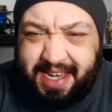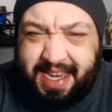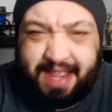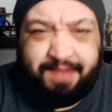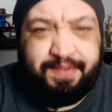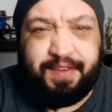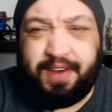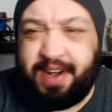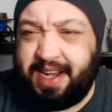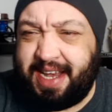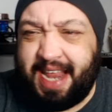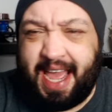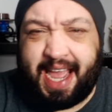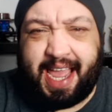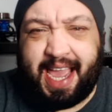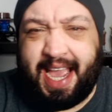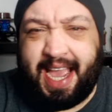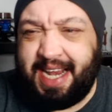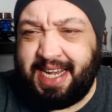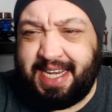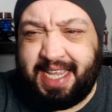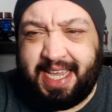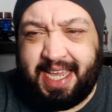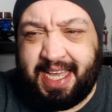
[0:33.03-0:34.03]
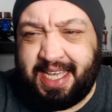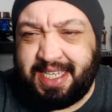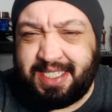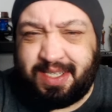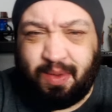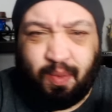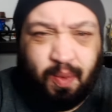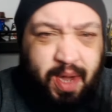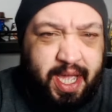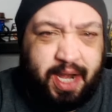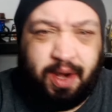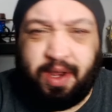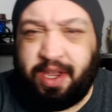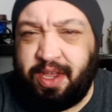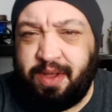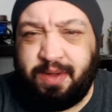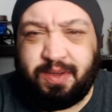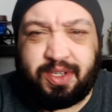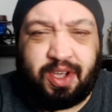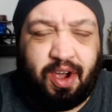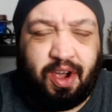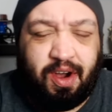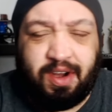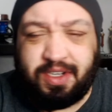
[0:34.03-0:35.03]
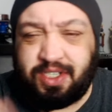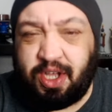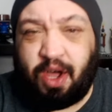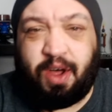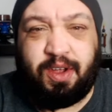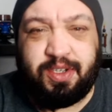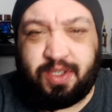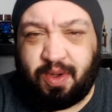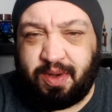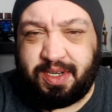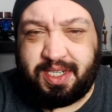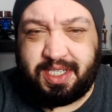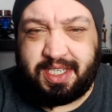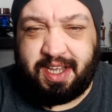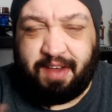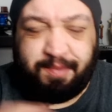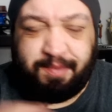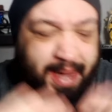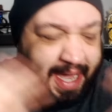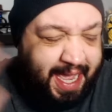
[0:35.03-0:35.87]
different deck ideas, way to use cards, all sorts of stuff.